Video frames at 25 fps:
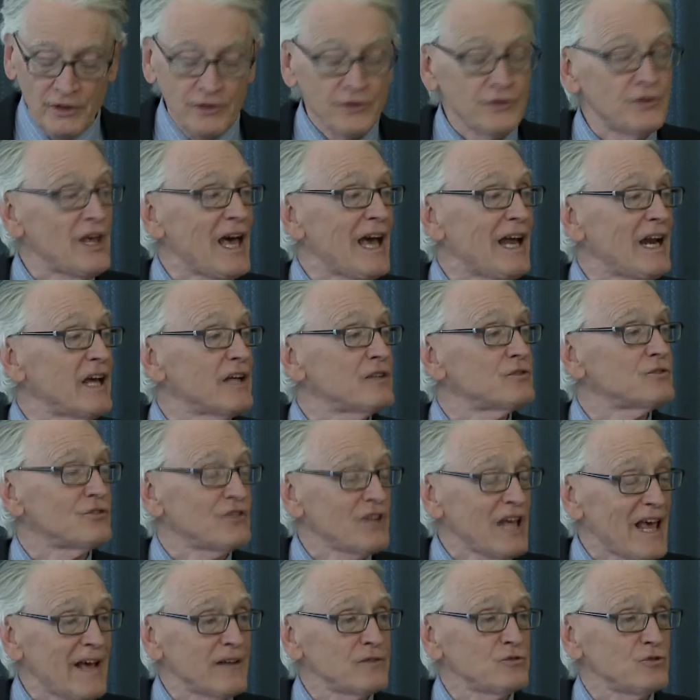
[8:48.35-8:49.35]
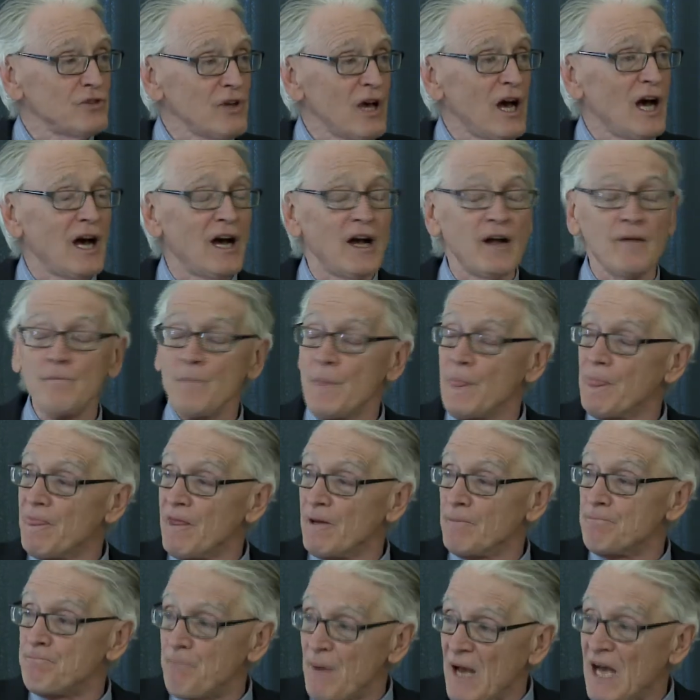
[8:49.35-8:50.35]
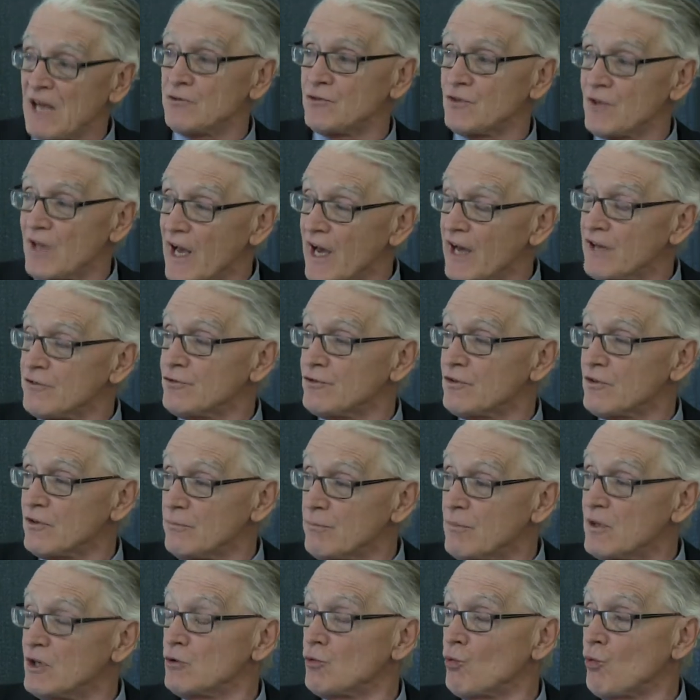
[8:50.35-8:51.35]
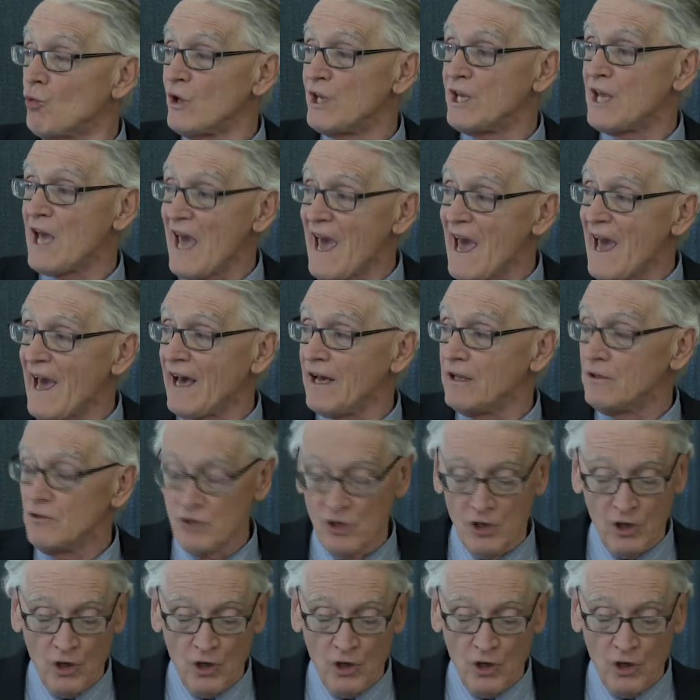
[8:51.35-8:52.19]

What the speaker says: that at that time, the best estimate we had